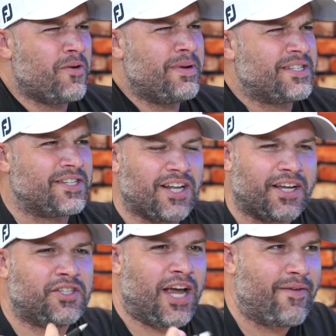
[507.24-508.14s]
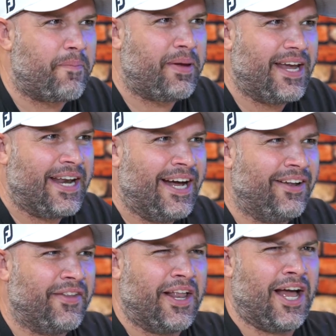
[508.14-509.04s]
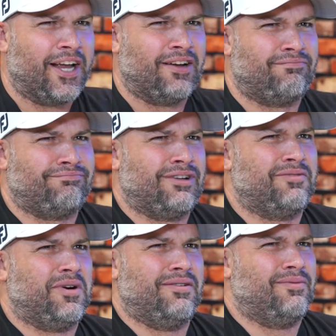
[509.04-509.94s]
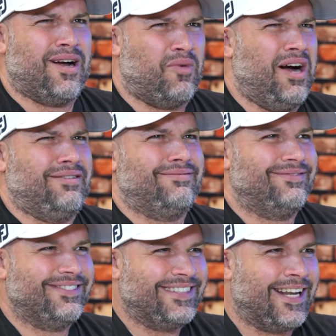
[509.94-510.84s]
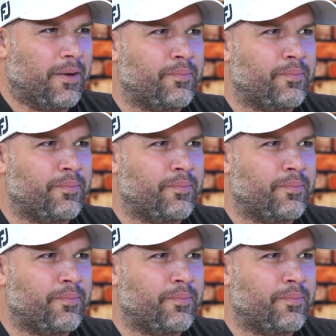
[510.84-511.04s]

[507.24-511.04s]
own business"? Like, what's do you have a, a P and L? like, a, a what? You're like,